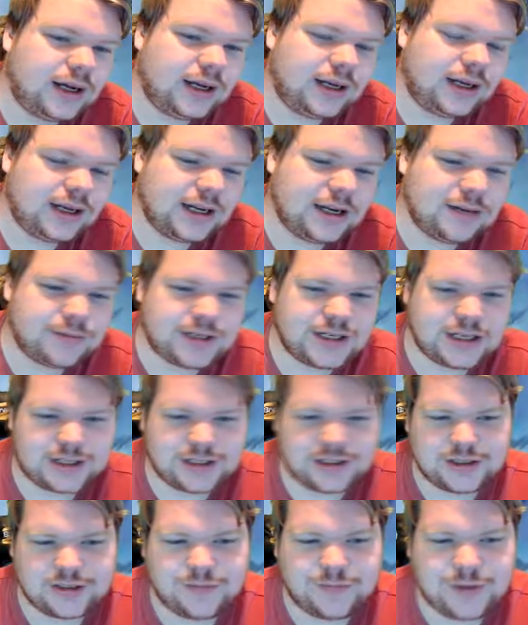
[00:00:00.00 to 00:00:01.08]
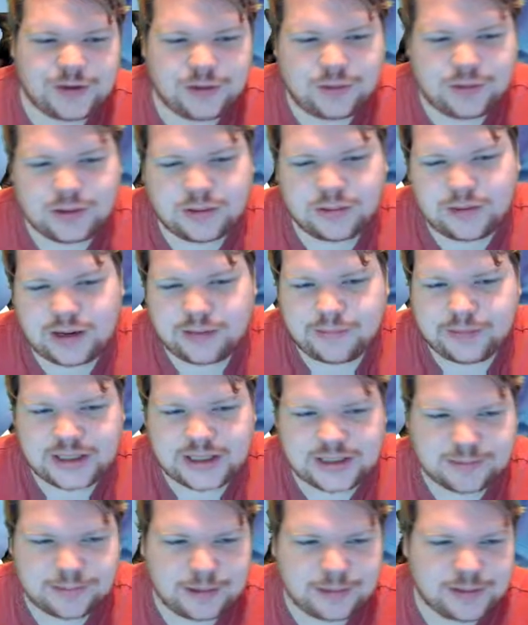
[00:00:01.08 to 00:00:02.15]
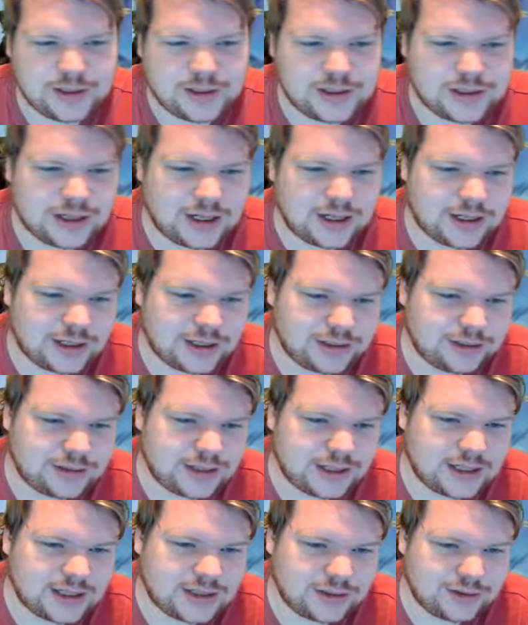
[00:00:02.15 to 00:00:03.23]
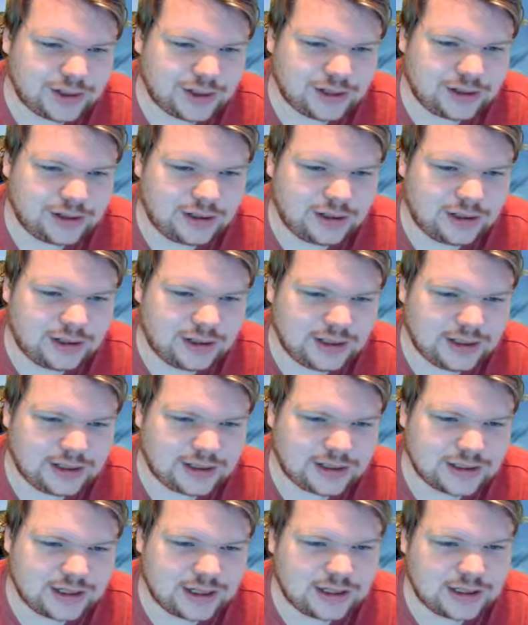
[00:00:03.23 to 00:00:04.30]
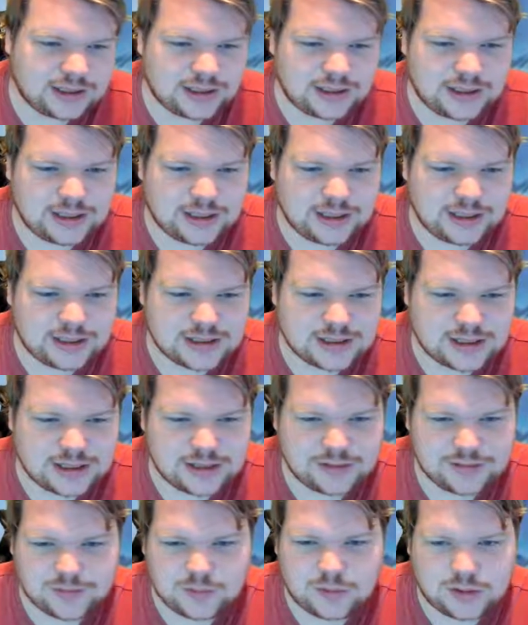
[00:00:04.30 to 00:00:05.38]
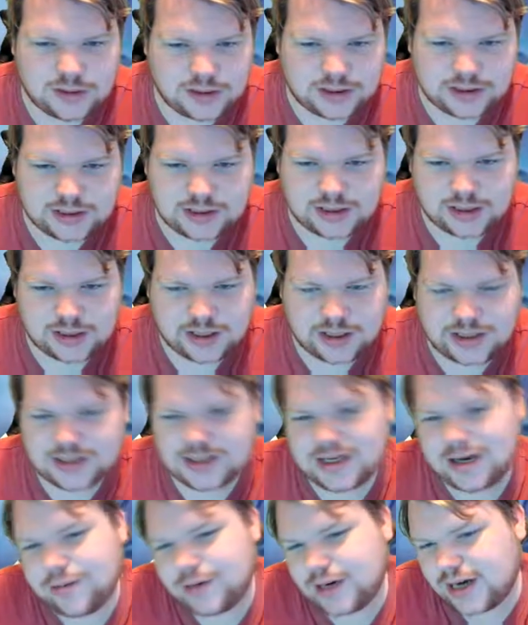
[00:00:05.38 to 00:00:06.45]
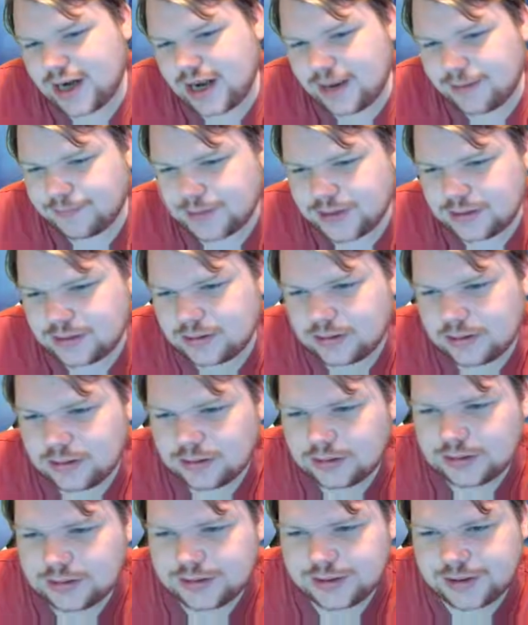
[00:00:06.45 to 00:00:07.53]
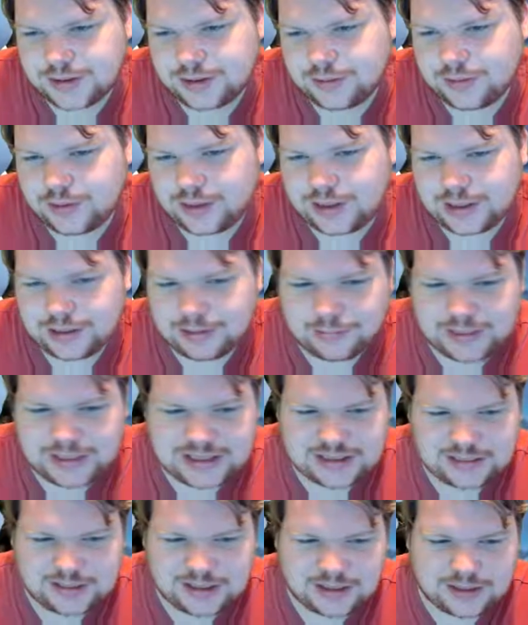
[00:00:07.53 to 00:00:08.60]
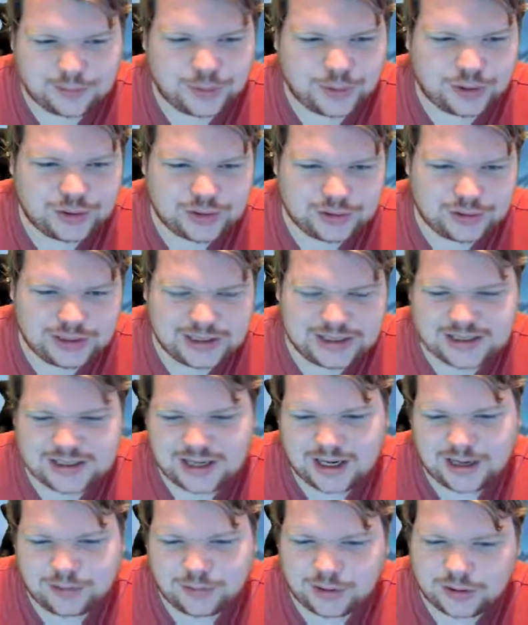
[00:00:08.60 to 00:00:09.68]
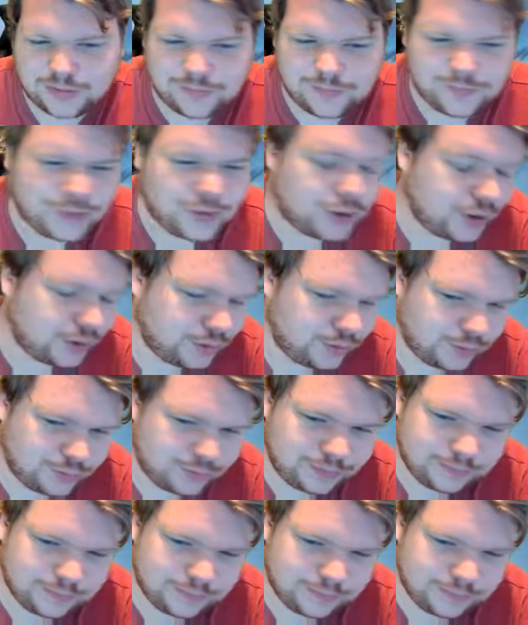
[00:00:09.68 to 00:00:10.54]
Link protection. So if you don't want random links spammed in your chat, you can use this. So you can alert links and delete links, and it gives warnings. You can do that. Same with your caps. So you can basically let the bot do the entire work for you.